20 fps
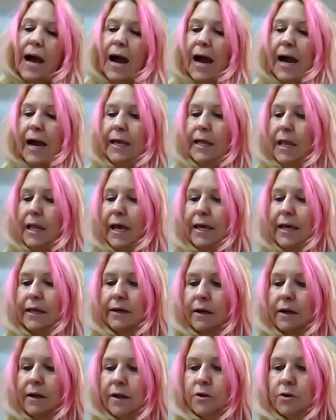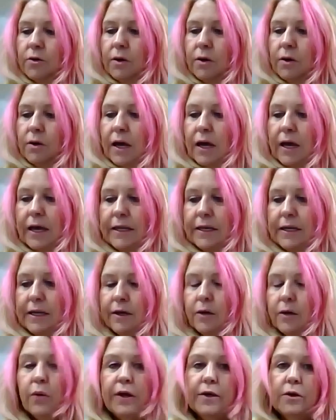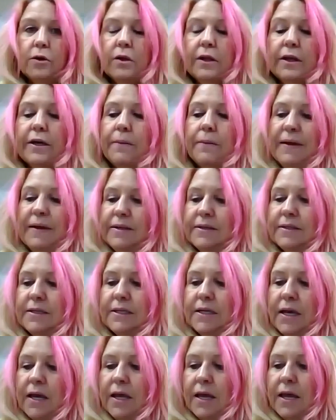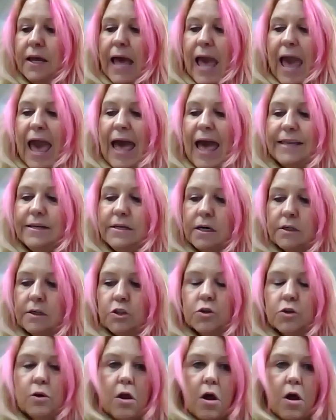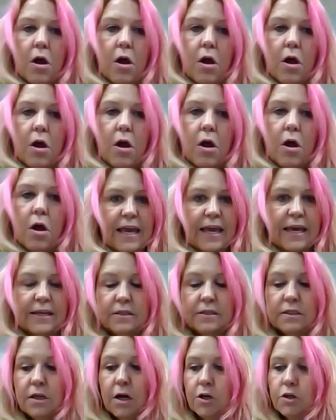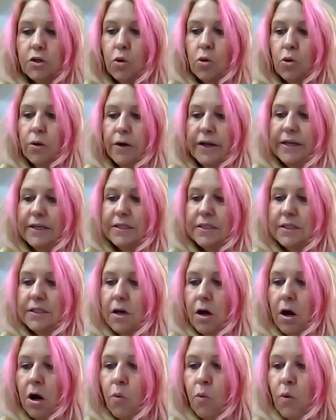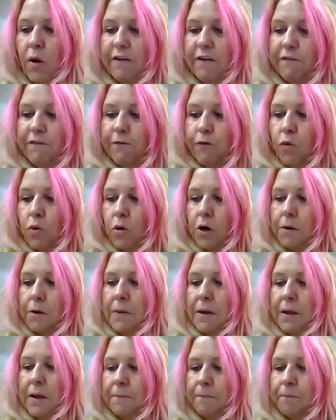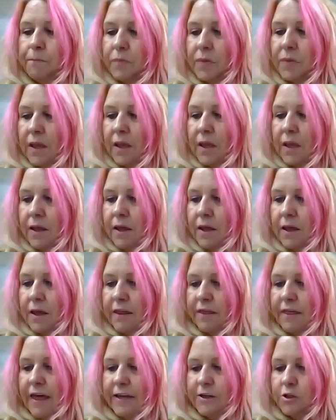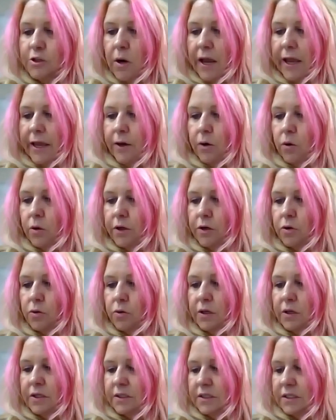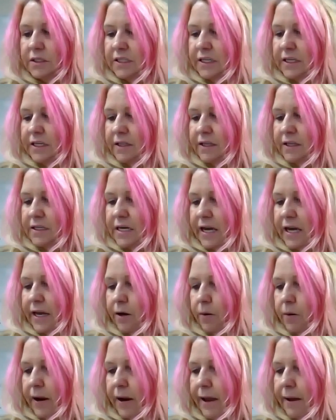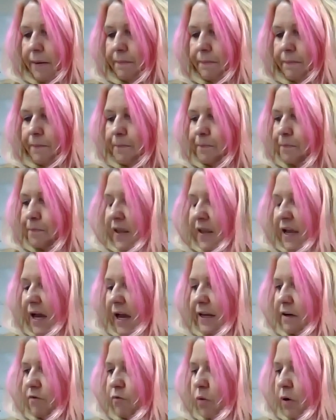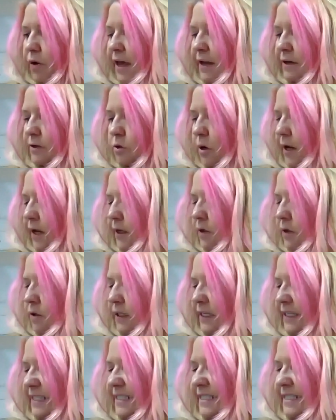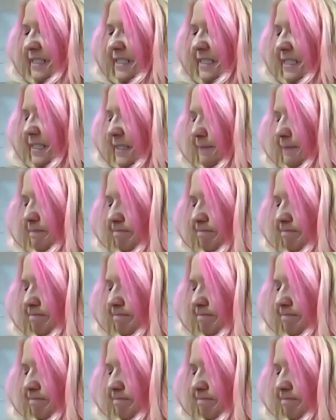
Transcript: Highlight and underline inguinal ligament adductor longus and sartorius are what form that triangle. And you can see in the diagram kind of where that triangle is.